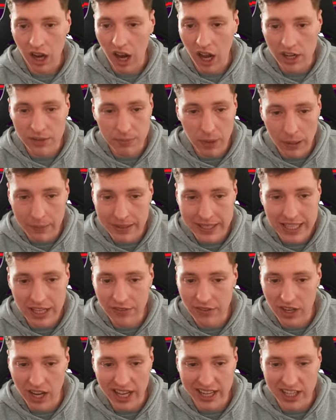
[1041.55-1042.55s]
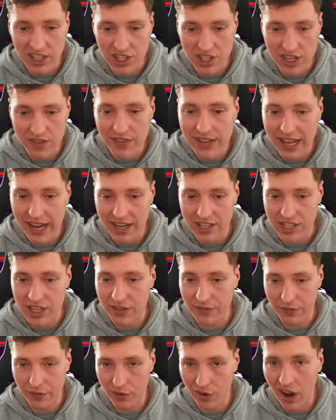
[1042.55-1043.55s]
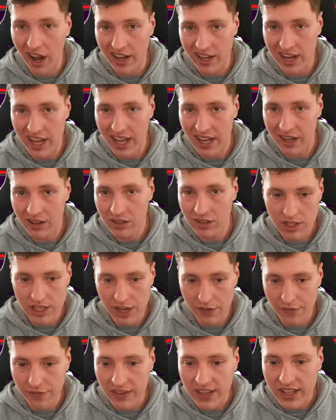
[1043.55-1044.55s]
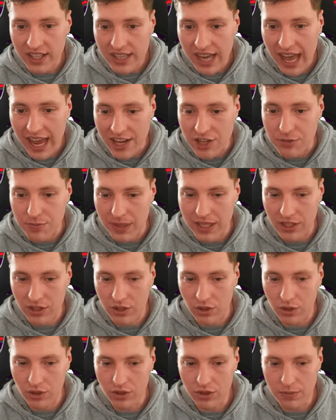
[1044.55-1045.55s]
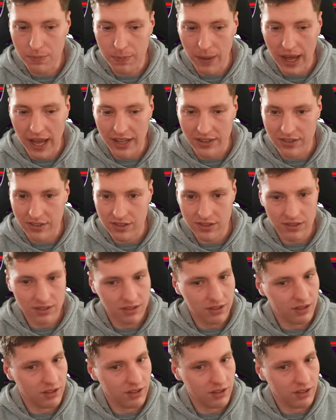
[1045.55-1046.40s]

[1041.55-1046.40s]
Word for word: I'd probably give it like a seven out of ten for right now, because I think it has been good, but...